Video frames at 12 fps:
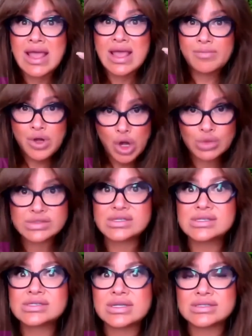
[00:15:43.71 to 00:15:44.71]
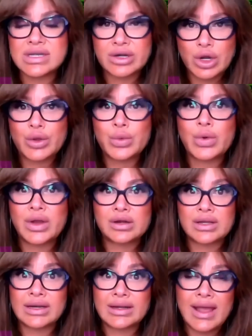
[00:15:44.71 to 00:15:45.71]
Hypnosis is another way to
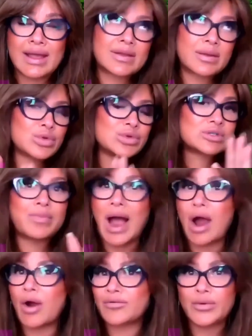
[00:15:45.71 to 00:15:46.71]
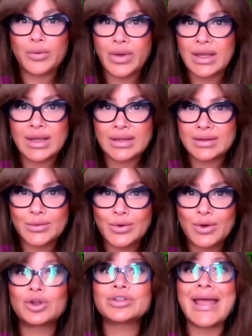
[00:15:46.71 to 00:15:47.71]
connect, the most powerful way in the
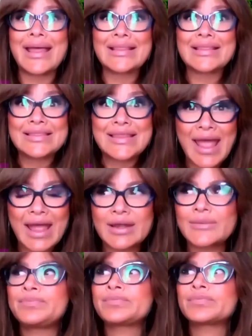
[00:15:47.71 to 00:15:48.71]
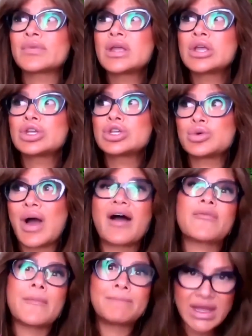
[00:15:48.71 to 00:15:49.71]
world. And then you
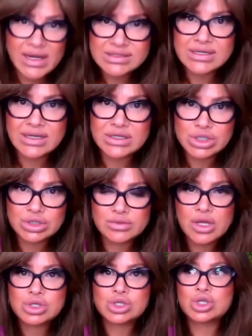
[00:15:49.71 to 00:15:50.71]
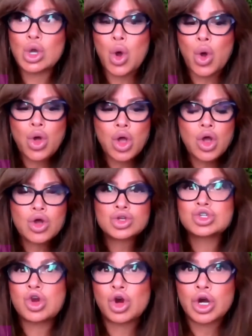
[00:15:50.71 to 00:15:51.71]
have meditation. So
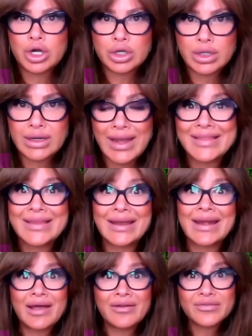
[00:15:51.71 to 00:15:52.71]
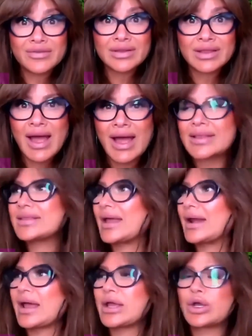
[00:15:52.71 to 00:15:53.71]
journaling. And then after that,
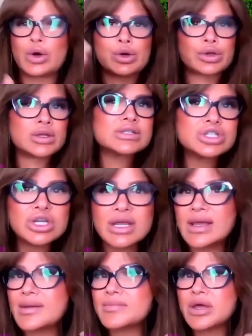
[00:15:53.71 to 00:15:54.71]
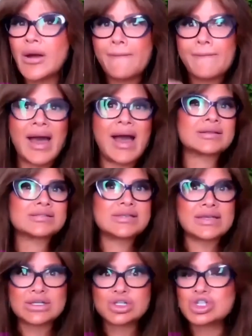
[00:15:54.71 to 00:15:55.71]
then I go to the gym, come back,
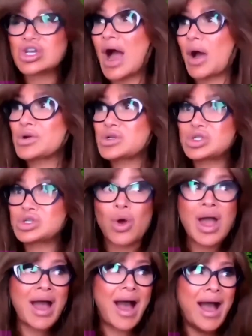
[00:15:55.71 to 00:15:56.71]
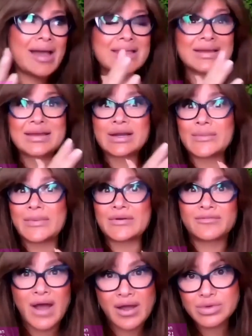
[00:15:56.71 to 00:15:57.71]
take a shower. So I can get up
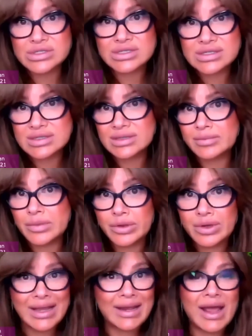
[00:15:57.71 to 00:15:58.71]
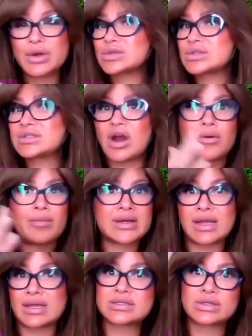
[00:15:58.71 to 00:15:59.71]
at five or six in the morning and I don't start my
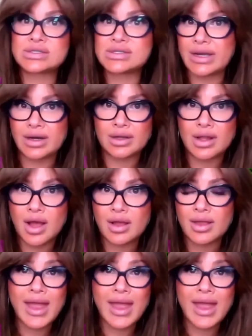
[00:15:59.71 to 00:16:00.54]
day till 10 o'clock.